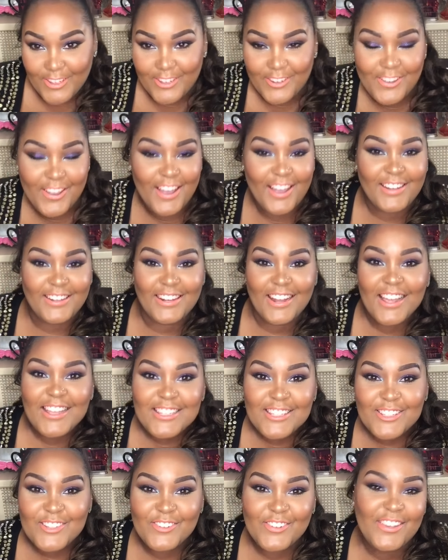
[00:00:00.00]
You got a
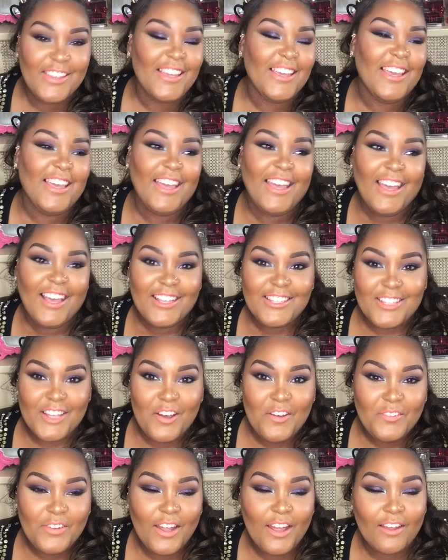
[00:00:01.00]
nice suite." So
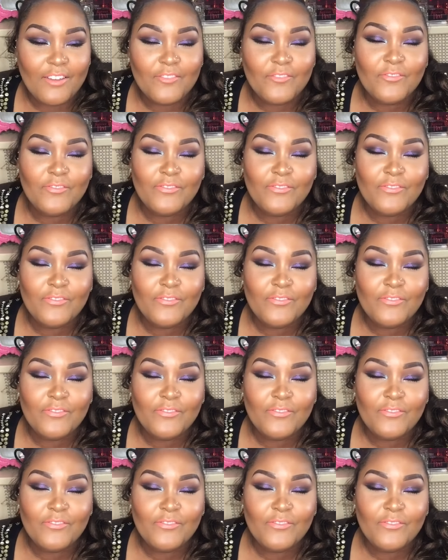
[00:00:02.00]
I'm like,